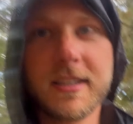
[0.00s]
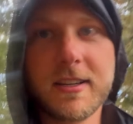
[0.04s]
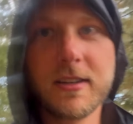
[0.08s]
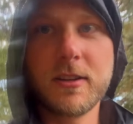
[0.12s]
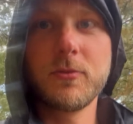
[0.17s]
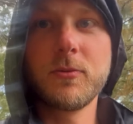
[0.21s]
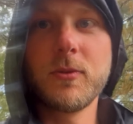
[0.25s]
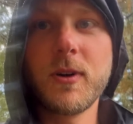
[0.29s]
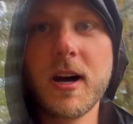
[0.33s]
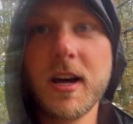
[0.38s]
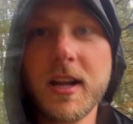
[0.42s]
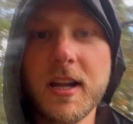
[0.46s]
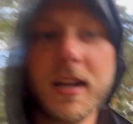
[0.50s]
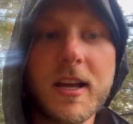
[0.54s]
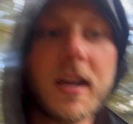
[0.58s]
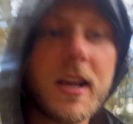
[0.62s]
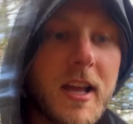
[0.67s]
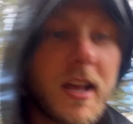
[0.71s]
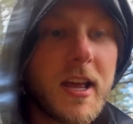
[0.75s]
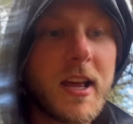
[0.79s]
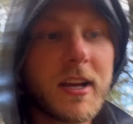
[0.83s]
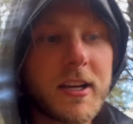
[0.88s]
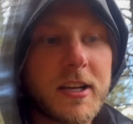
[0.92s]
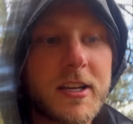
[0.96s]
good walk,
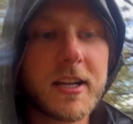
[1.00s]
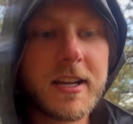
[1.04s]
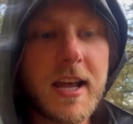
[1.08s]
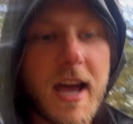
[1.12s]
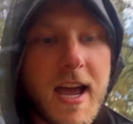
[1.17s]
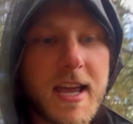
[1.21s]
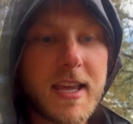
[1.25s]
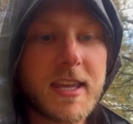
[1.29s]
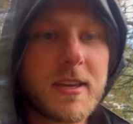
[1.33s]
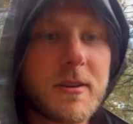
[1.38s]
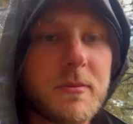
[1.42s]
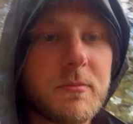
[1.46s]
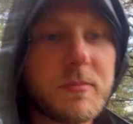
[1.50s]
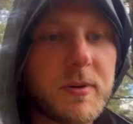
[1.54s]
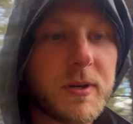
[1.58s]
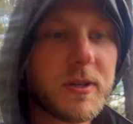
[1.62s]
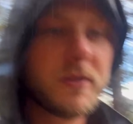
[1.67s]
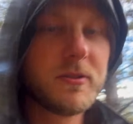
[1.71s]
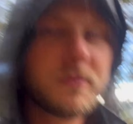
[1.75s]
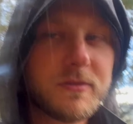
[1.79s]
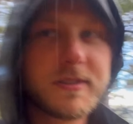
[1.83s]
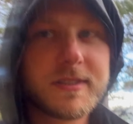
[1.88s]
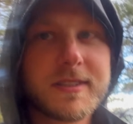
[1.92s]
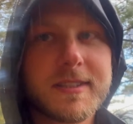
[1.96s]
good hiking
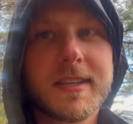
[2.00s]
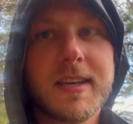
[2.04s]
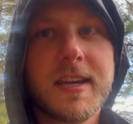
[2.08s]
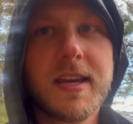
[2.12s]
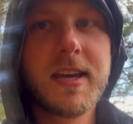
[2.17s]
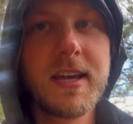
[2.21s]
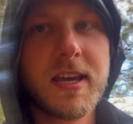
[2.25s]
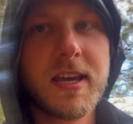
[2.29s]
boots.